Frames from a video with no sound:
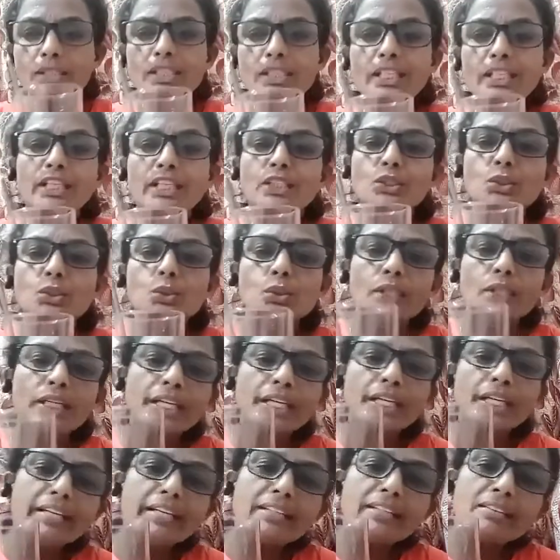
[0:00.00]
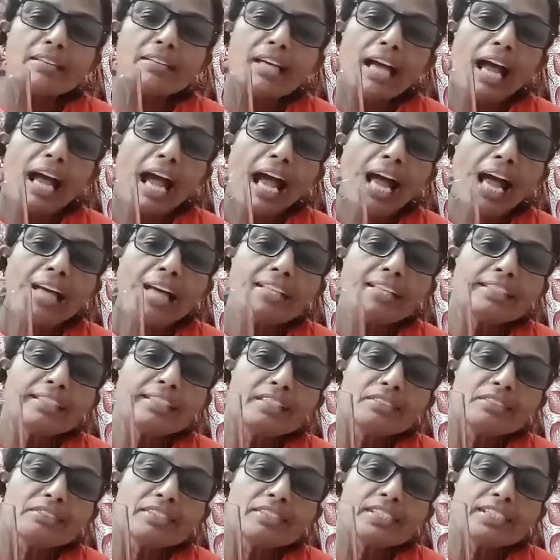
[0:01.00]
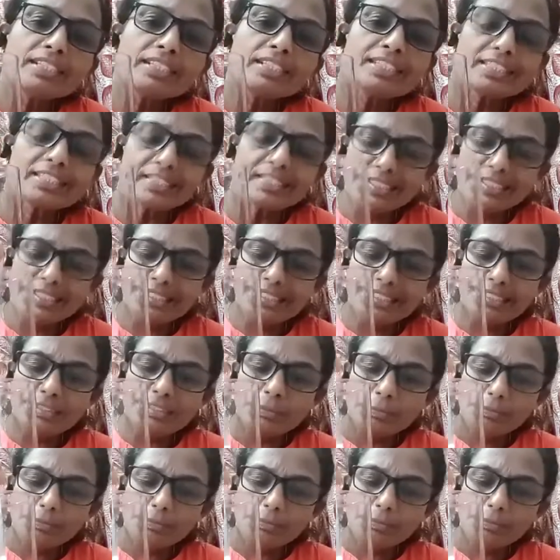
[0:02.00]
into it and give a stir.